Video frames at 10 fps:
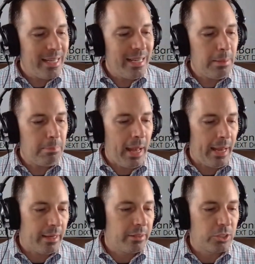TD
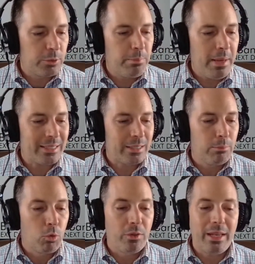Bank dismissed
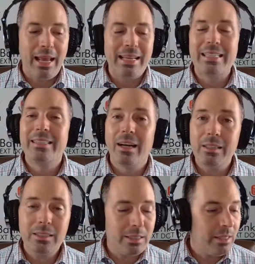more than a
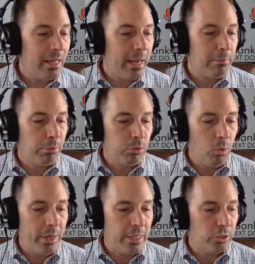dozen
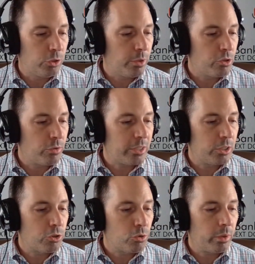employees to address
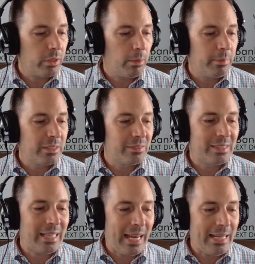the shortcomings of
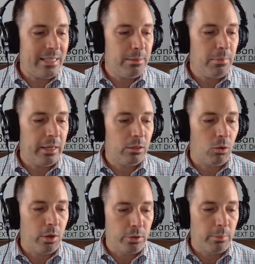its anti money
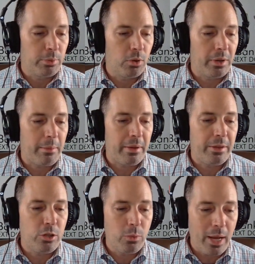laundering program in
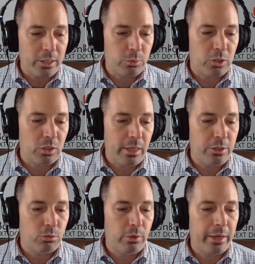the U.S., which
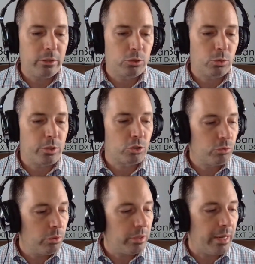led to regulatory
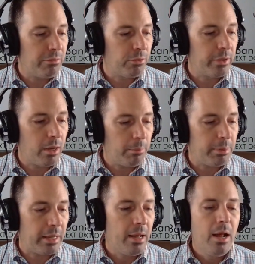scrutiny for the
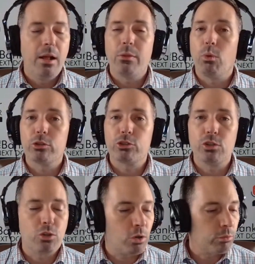company, the Wall
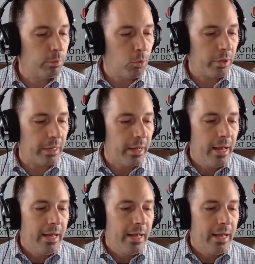Street Journal reported.